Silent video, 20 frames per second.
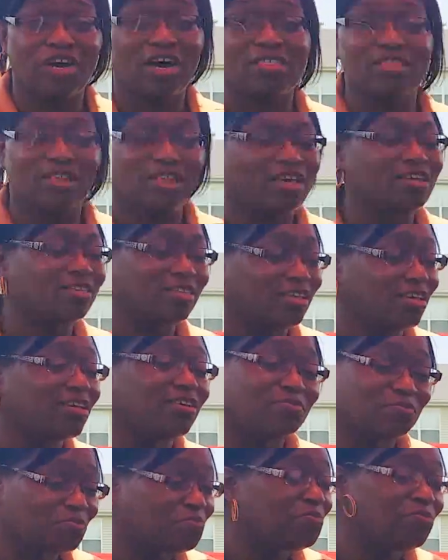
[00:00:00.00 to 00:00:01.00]
father like that,
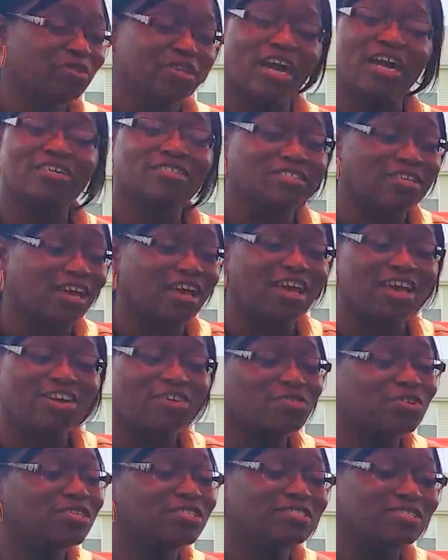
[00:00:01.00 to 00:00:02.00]
I used to hang
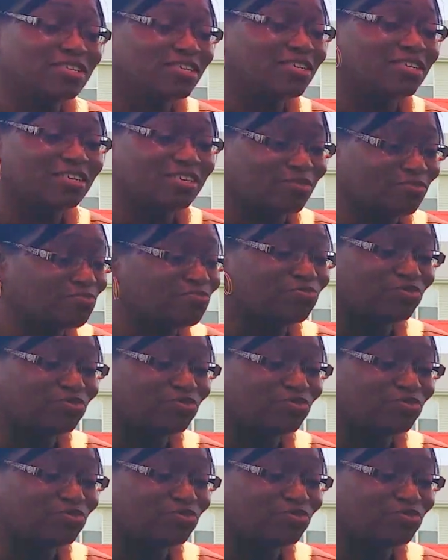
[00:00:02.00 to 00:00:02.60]
on his leg.